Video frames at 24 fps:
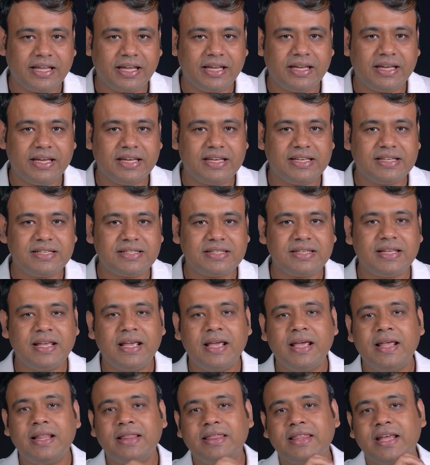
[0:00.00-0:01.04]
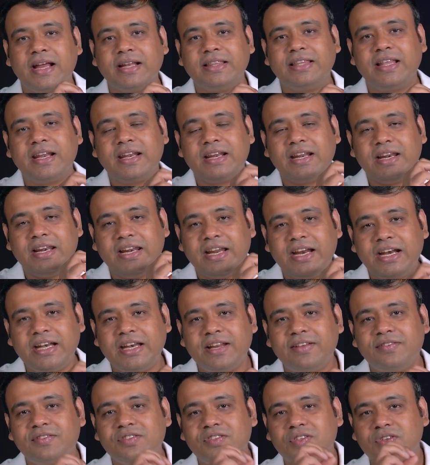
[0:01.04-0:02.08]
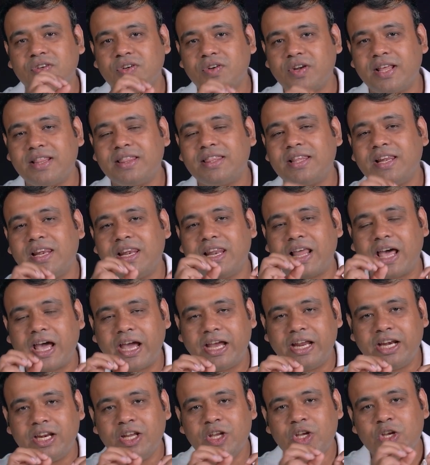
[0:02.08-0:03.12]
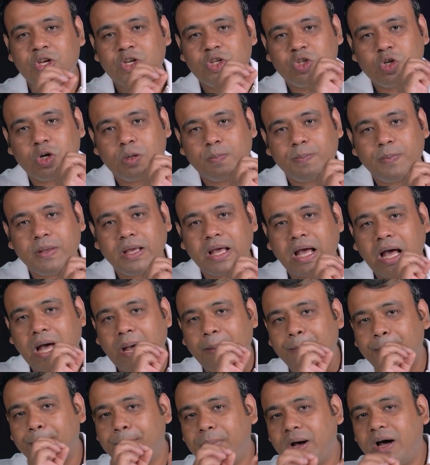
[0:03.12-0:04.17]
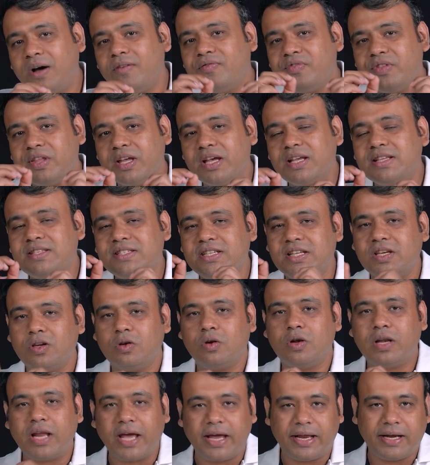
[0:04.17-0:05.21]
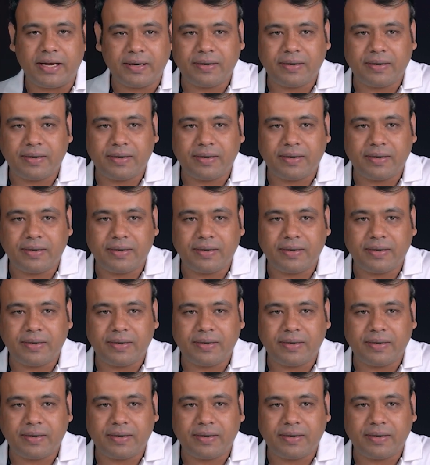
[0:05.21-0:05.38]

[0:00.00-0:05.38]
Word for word: thing is that the relative strength line should be above the zero line.